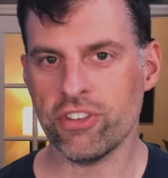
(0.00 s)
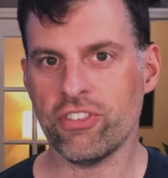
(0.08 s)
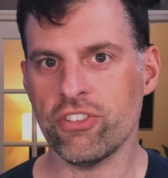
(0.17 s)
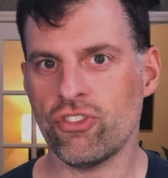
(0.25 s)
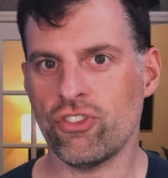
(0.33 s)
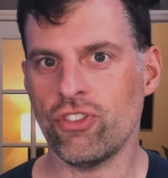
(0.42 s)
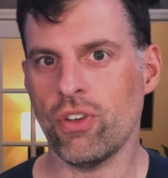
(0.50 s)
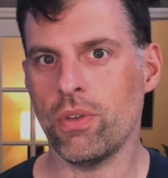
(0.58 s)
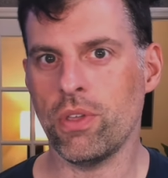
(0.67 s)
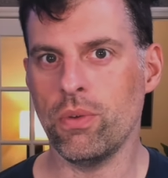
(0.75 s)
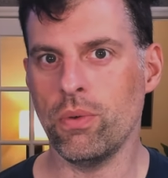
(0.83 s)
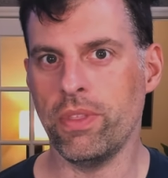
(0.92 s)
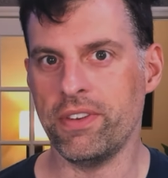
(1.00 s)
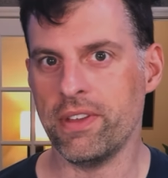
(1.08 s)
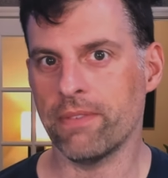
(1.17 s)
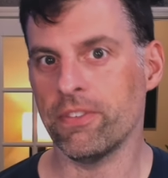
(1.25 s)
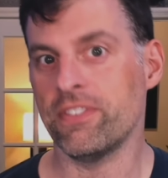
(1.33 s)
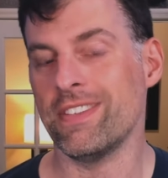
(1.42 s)
to show you the
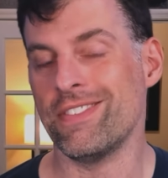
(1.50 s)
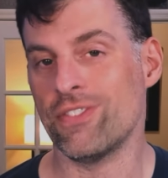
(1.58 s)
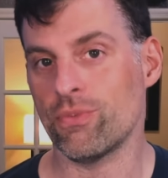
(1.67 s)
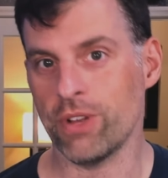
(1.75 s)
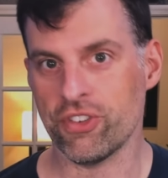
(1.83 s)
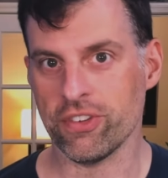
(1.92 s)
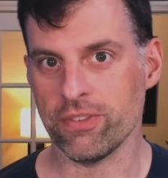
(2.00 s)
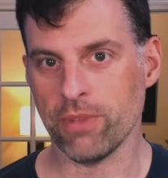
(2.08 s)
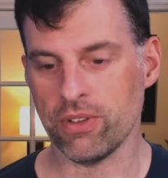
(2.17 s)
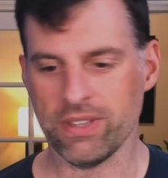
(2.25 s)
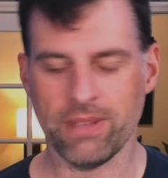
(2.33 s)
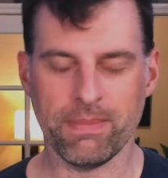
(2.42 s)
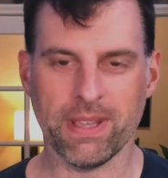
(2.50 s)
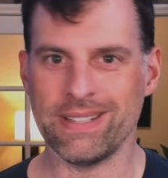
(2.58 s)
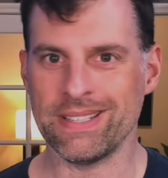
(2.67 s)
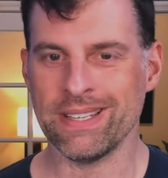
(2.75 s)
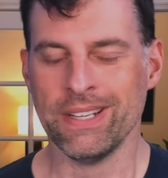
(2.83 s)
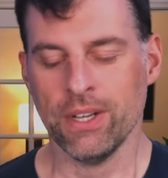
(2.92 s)
difference in switches mostly, because,
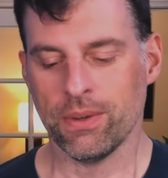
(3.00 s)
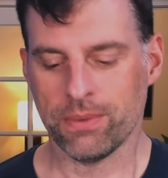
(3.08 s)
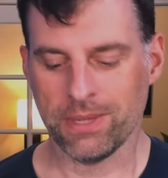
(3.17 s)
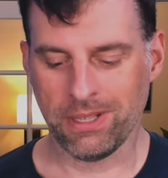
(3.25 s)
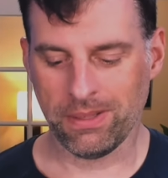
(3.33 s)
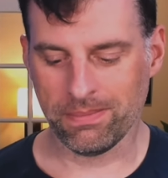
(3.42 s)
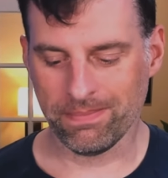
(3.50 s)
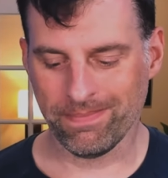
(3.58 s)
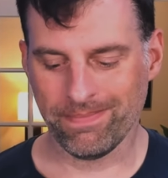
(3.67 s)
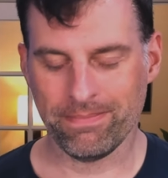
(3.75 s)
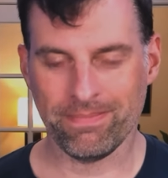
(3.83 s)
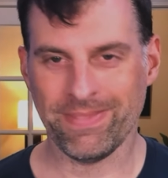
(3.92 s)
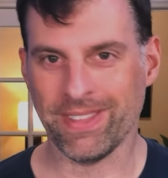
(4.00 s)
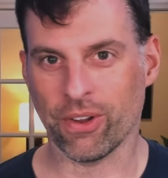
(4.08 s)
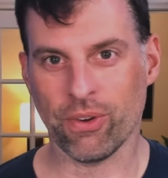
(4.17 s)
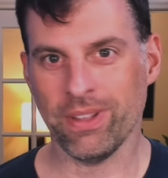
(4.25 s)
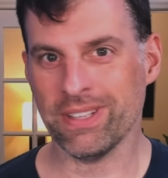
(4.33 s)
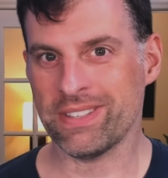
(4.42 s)
well, the
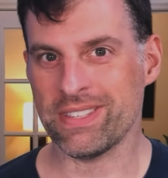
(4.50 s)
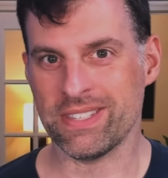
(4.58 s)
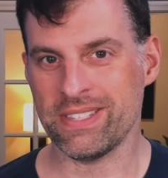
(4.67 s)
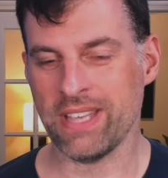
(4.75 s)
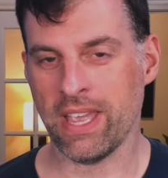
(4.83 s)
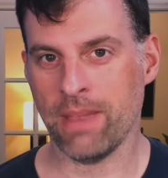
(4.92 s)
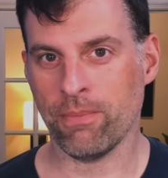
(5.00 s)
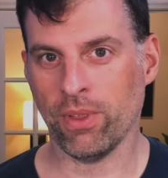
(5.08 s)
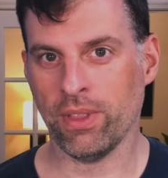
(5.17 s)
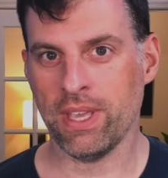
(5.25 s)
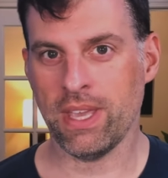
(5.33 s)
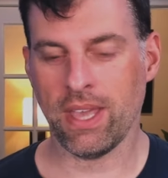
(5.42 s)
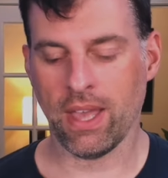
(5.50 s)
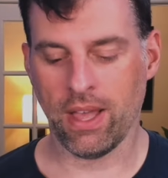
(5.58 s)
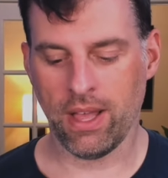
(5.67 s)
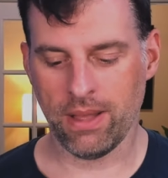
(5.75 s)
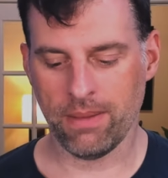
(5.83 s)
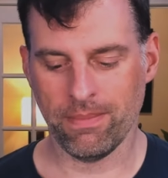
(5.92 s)
acrylic's the same really.
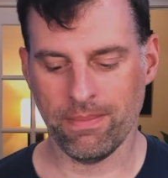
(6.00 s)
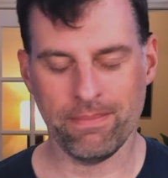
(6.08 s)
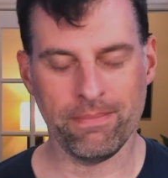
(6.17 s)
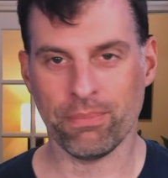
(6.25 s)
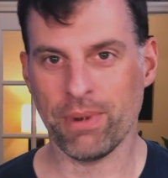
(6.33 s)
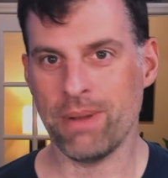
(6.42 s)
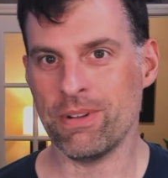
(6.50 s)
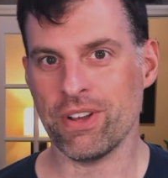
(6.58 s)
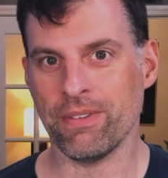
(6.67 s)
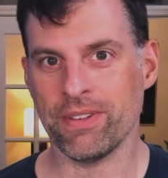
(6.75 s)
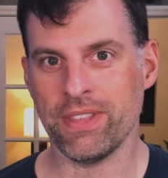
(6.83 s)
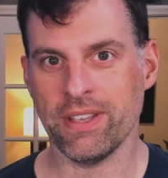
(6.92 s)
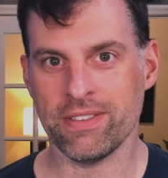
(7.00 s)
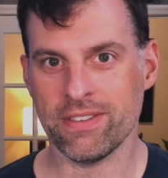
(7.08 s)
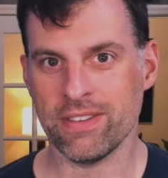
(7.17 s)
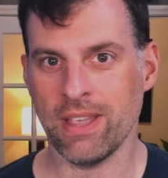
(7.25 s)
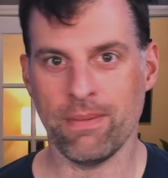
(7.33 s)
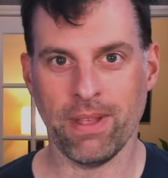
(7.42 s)
Pretty much everything is the
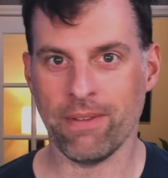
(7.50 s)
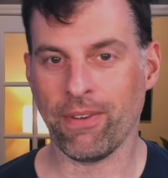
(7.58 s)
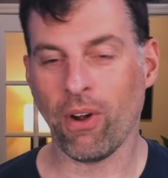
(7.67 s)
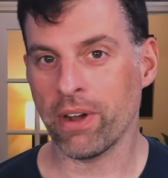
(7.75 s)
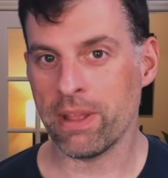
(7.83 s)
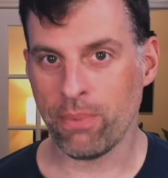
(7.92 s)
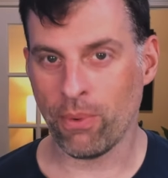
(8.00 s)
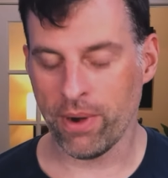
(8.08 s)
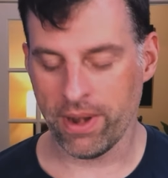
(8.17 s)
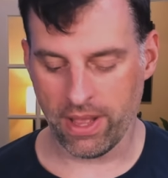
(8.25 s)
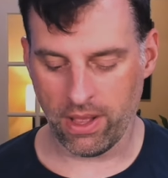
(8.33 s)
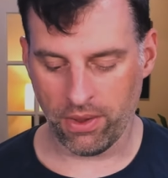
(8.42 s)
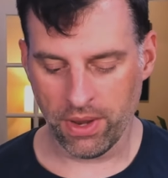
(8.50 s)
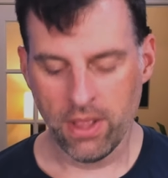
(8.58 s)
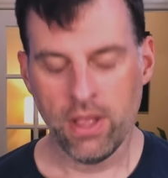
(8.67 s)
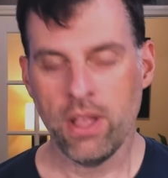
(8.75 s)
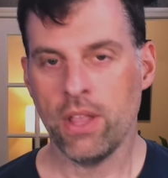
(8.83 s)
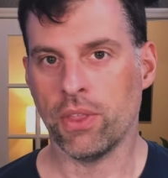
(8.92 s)
same. I've already pointed out
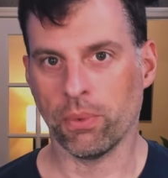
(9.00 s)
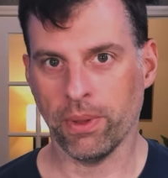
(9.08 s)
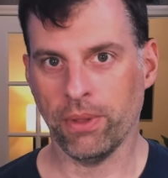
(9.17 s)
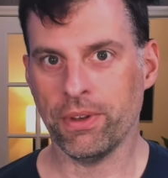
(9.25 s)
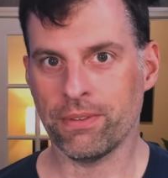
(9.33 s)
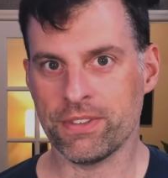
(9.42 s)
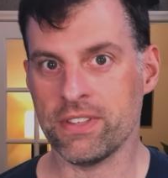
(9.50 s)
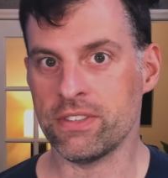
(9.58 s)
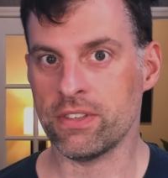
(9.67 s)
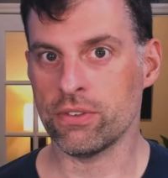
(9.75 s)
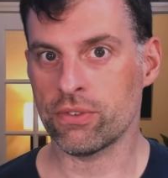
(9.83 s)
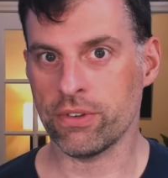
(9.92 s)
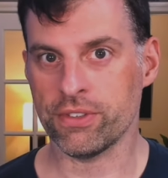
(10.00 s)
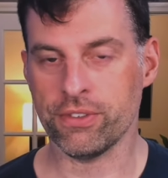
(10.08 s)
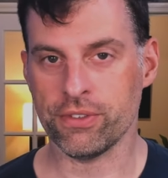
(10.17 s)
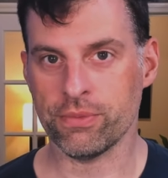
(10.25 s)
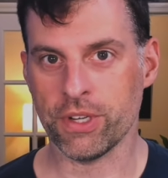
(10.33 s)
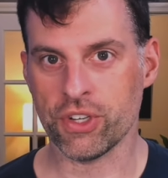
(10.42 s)
the real difference is those crystal
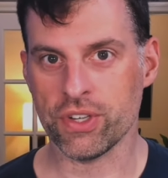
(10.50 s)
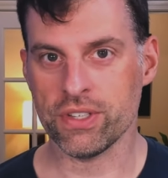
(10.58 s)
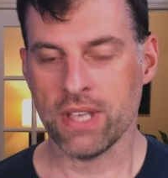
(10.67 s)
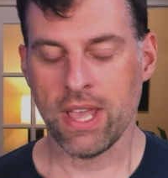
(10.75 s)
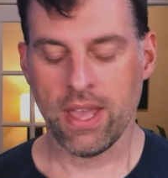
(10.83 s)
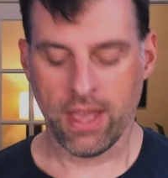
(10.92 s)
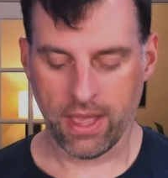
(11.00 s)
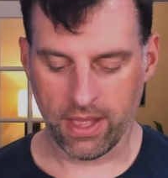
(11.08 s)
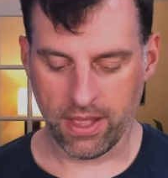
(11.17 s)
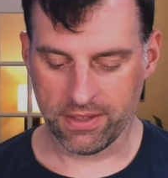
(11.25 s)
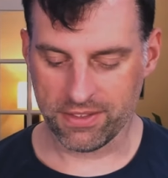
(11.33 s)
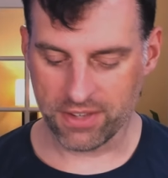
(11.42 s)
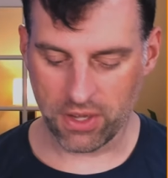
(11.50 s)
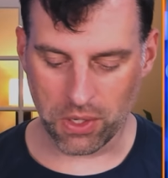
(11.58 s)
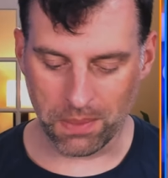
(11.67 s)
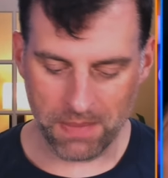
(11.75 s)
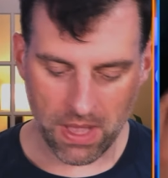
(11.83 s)
switches. And so